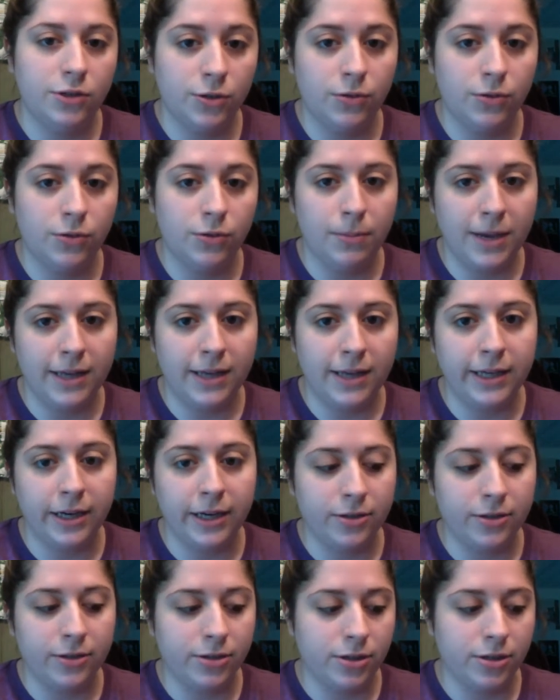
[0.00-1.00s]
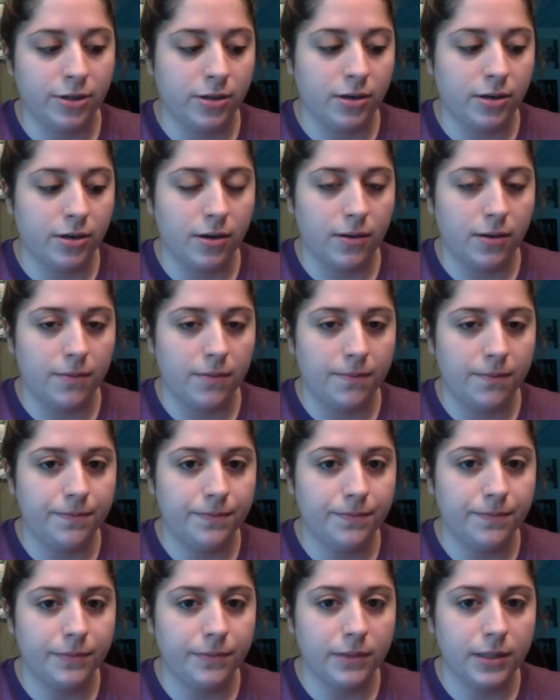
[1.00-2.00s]
the main character,
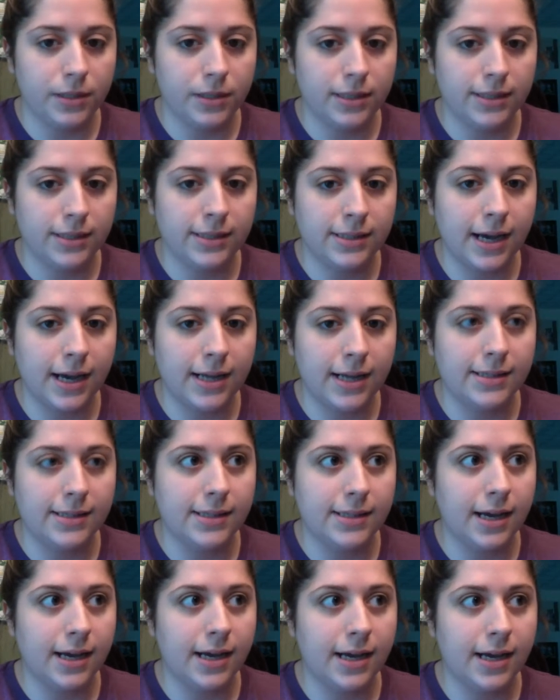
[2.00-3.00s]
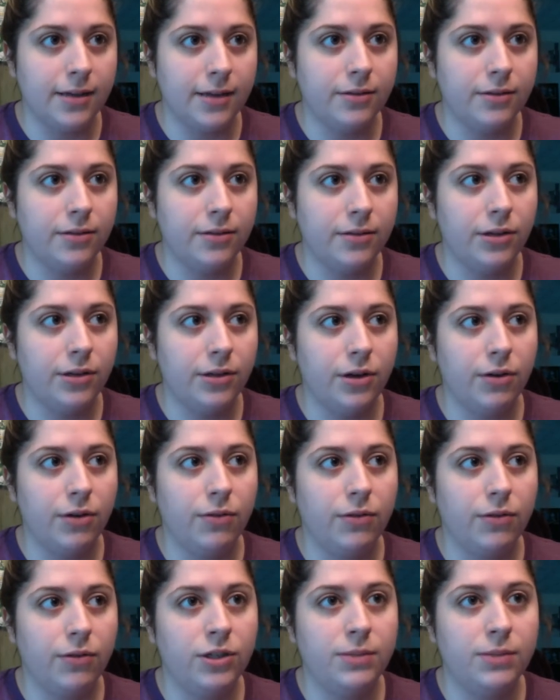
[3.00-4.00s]
decides that,
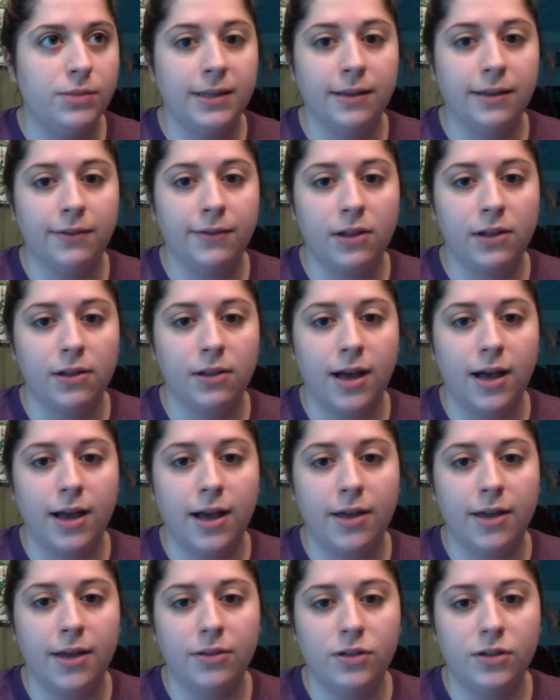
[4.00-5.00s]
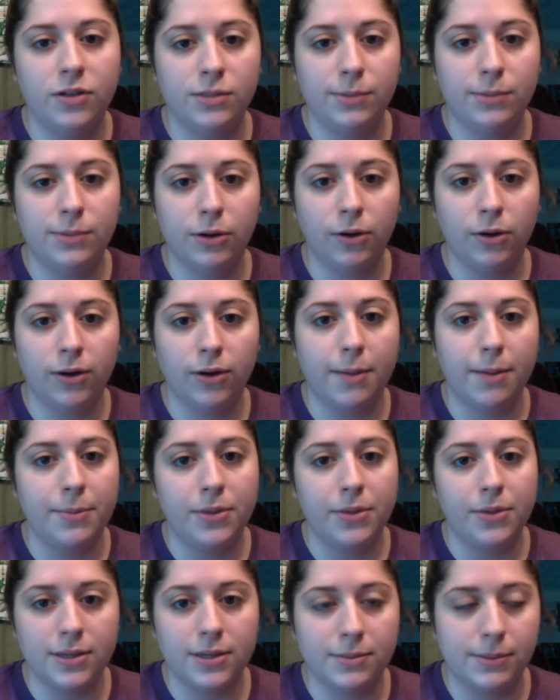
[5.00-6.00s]
she's been living a lie. She's been growing up
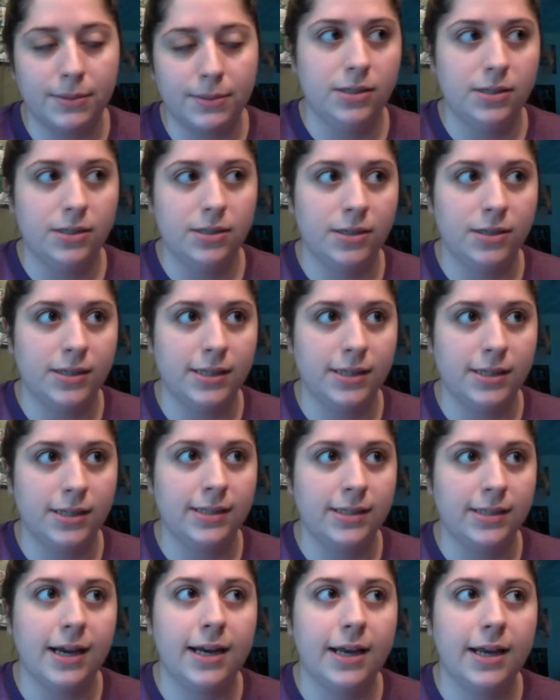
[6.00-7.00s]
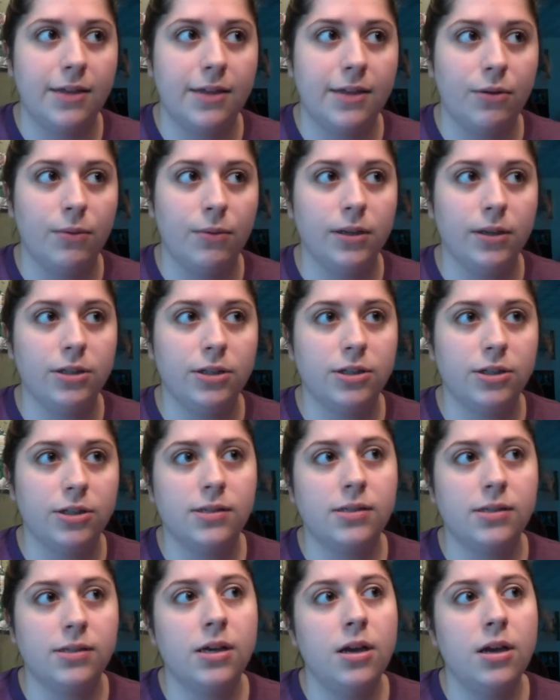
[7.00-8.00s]
in this militaristic society, and they're really
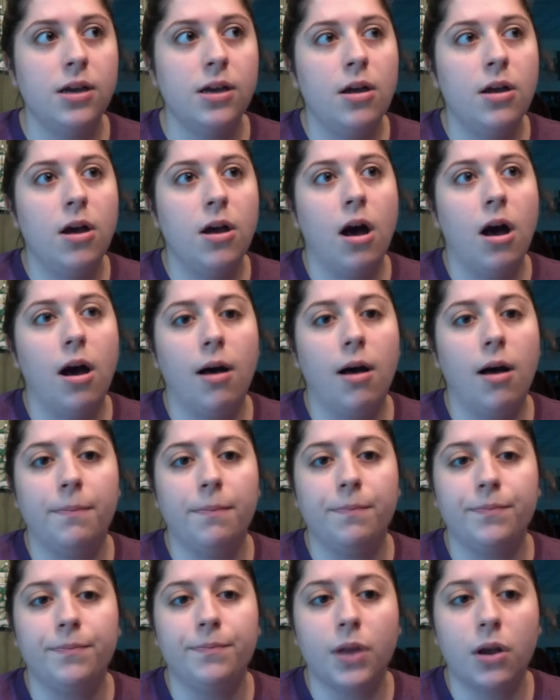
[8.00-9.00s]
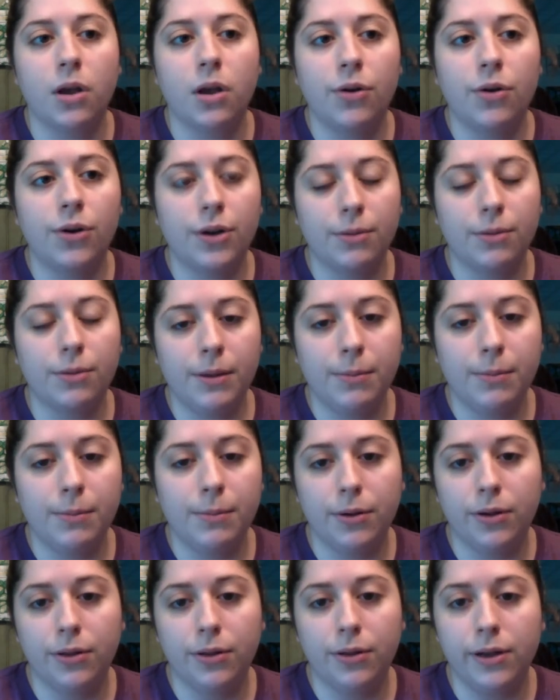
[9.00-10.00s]
just hurting
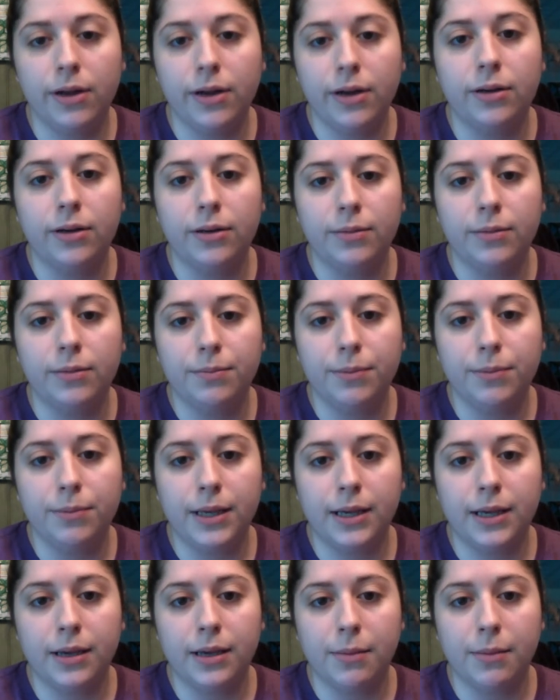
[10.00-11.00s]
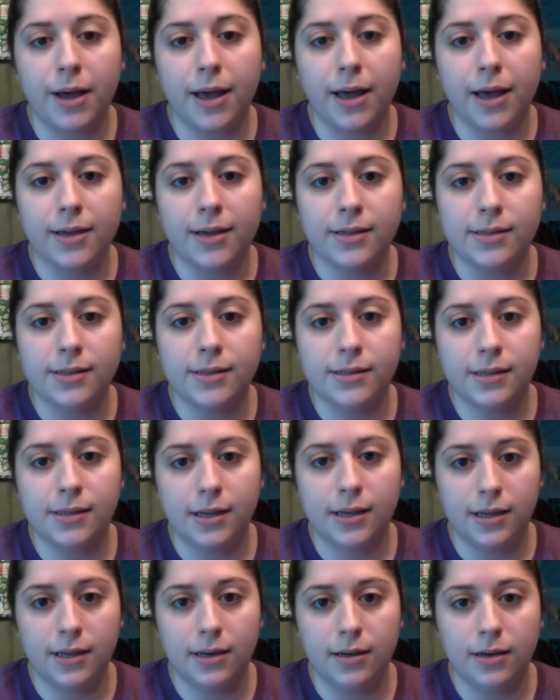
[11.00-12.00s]
people. They're being biased,
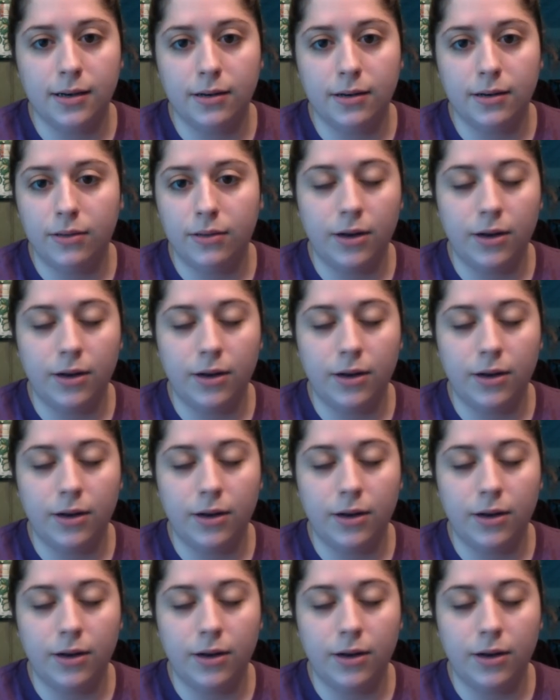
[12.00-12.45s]
and they're